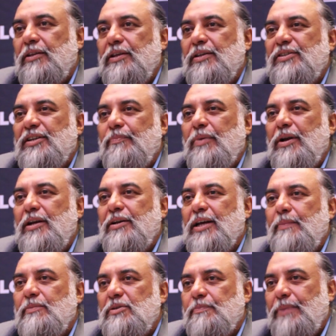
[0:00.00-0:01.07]
They say many
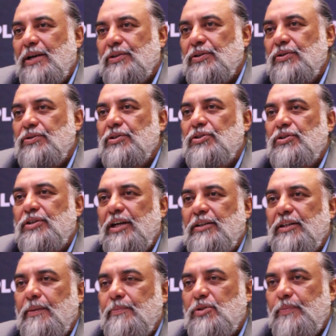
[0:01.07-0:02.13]
times passengers
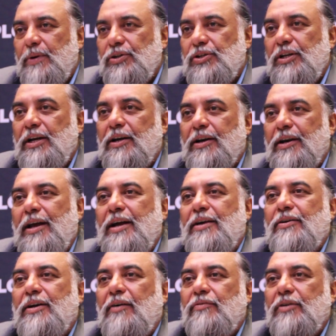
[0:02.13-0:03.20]
take them, especially at
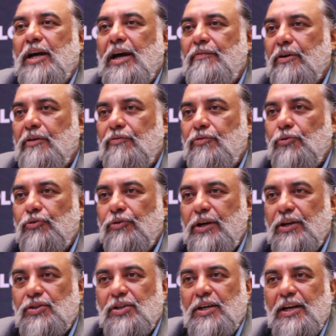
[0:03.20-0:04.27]
night after having a few
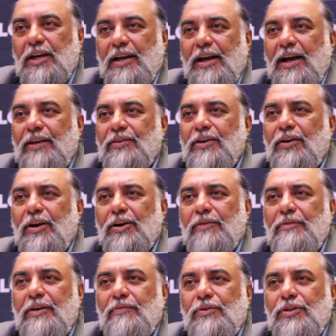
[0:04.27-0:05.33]
drinks, and they run
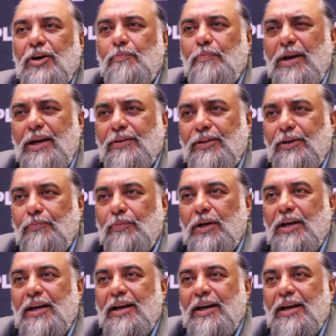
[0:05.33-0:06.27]
away without paying them.